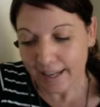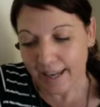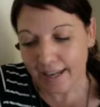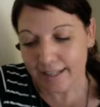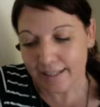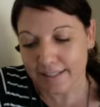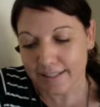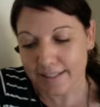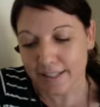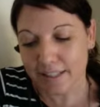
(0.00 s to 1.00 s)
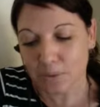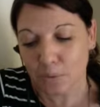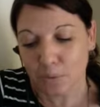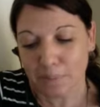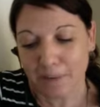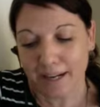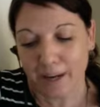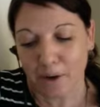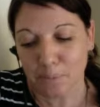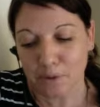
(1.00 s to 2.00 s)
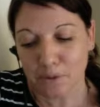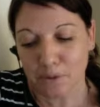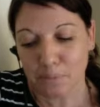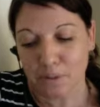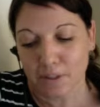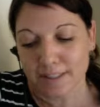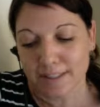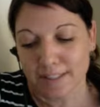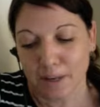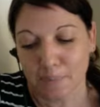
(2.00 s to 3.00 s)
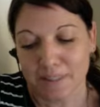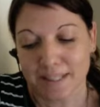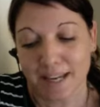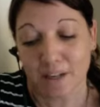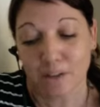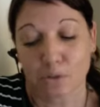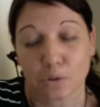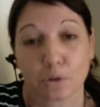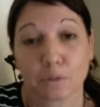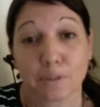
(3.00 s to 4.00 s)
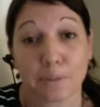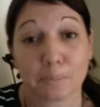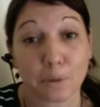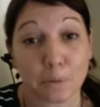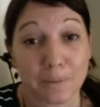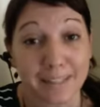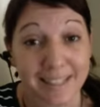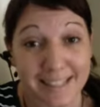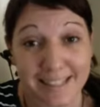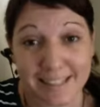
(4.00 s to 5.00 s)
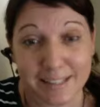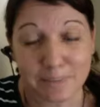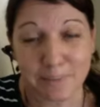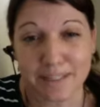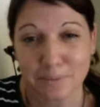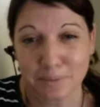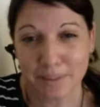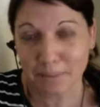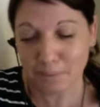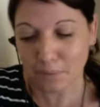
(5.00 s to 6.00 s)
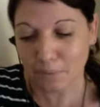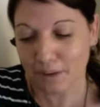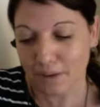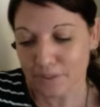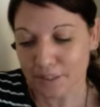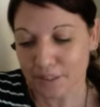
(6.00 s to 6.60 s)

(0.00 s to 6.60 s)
and it's all about helping entrepreneurs set up and take control of their blog with ease, which is really what we're after.